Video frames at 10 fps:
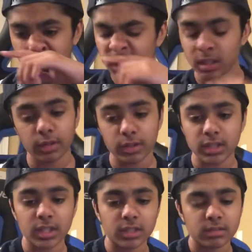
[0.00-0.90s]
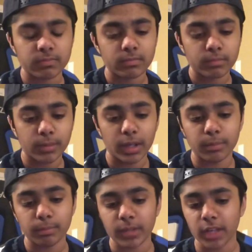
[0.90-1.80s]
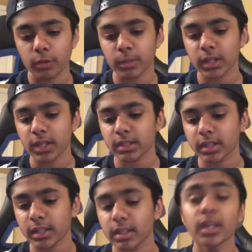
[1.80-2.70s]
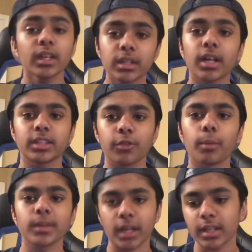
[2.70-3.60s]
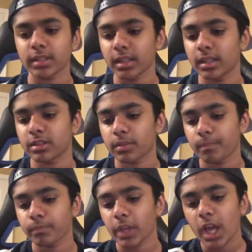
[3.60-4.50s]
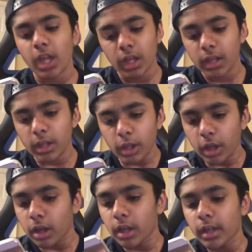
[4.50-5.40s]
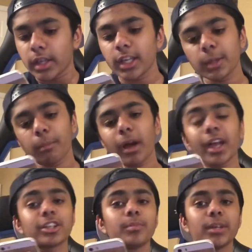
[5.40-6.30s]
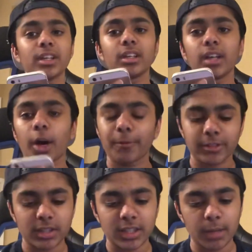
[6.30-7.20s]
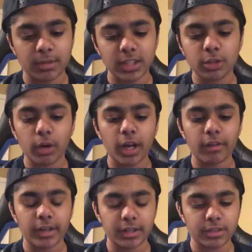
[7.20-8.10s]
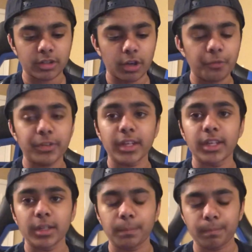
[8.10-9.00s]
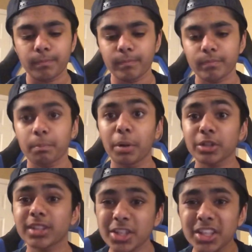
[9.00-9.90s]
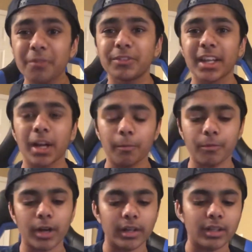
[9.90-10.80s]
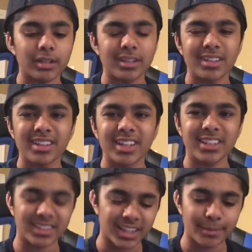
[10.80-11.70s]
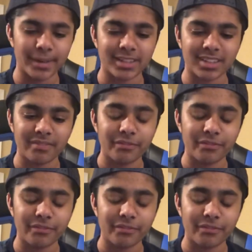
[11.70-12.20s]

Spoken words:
Don't know who this is, but 94 Matthias, I think. 94 Matthias it is. He might actually be helpful to the team because he's quite overrated, so hopefully he puts a shift in up front. He's a centre back, isn't he?